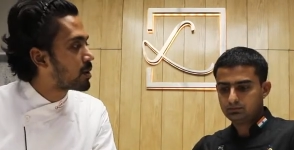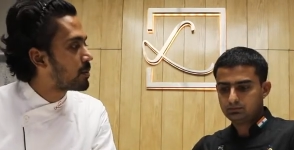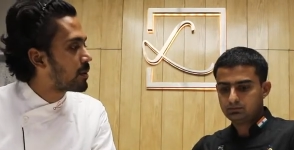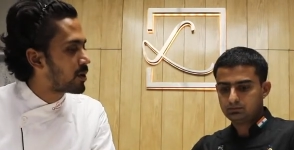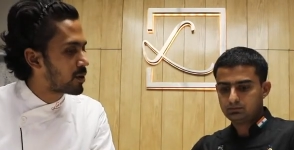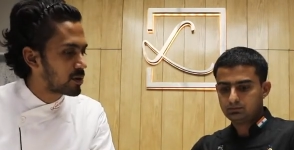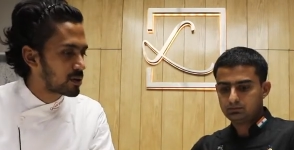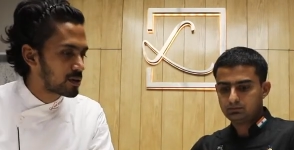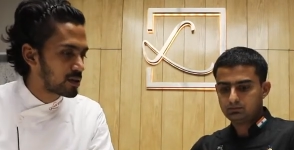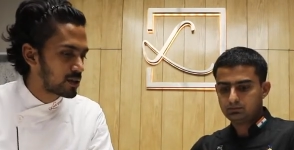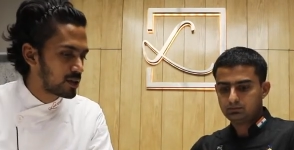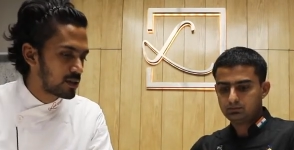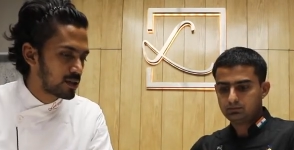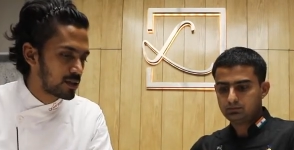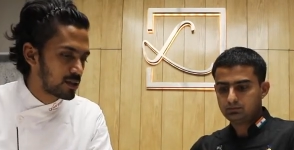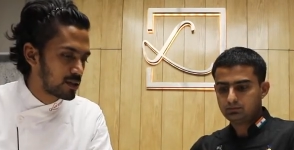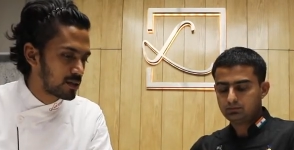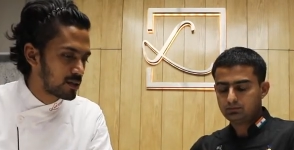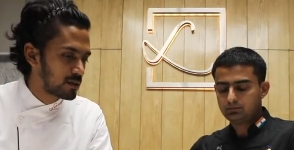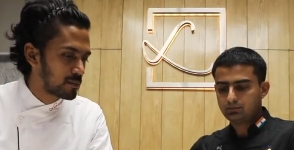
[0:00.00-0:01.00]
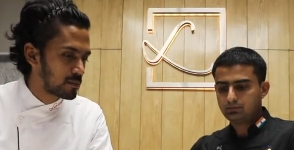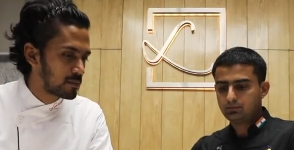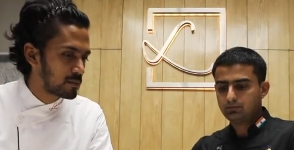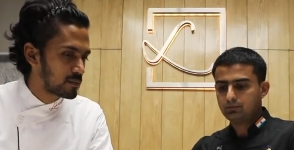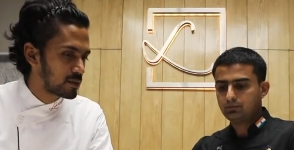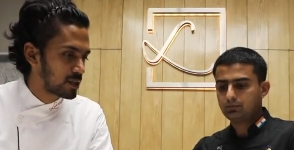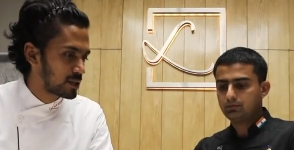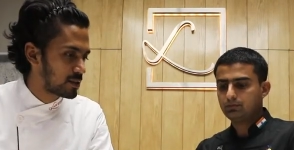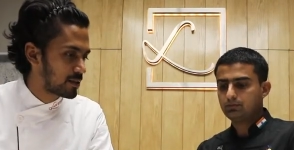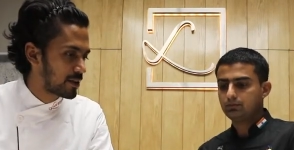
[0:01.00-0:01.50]
Speaker 1: about uh,
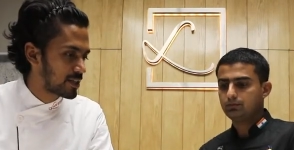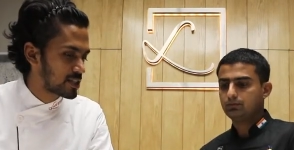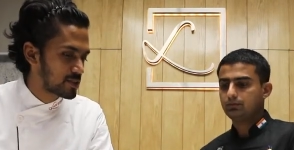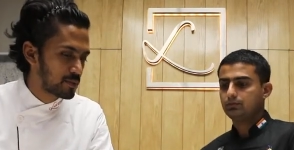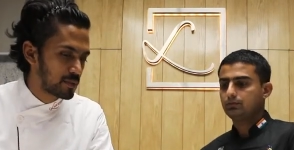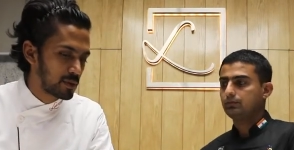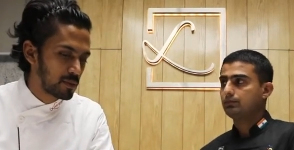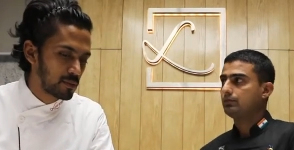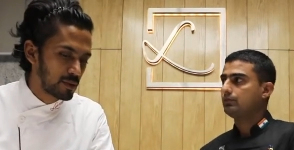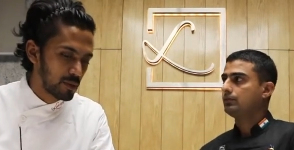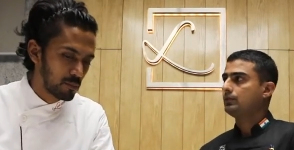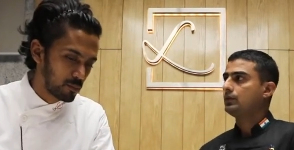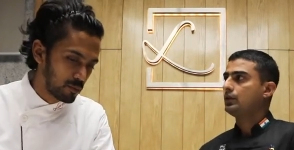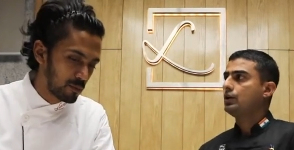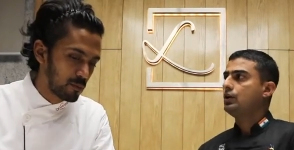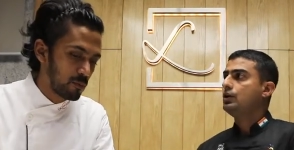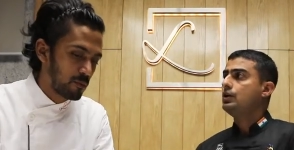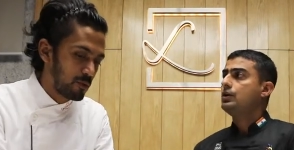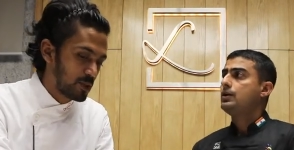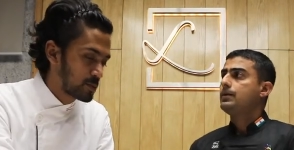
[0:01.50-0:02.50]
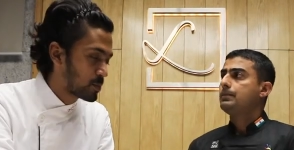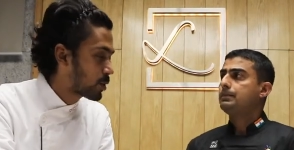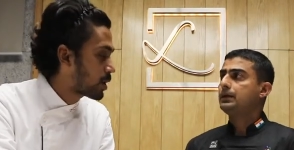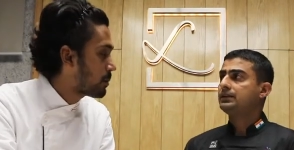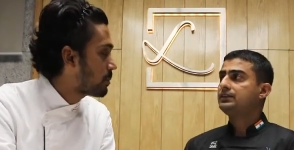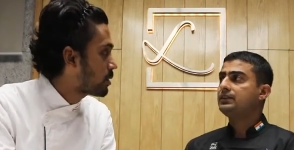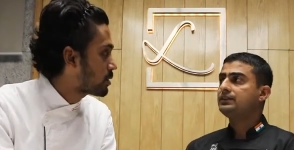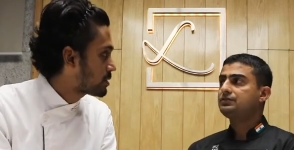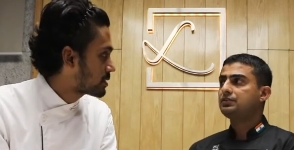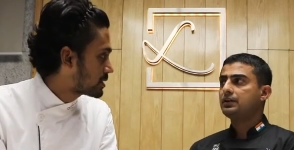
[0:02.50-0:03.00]
the other recipe. We spoke.
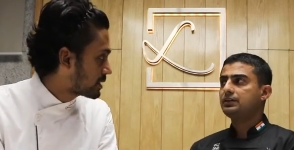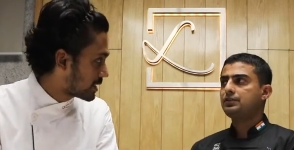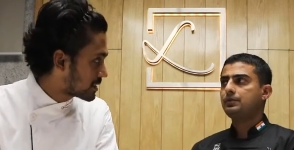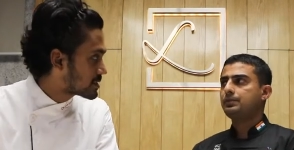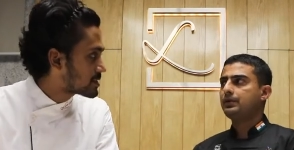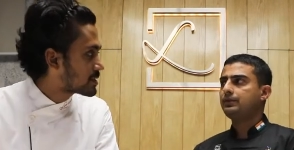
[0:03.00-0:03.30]
But this recipe this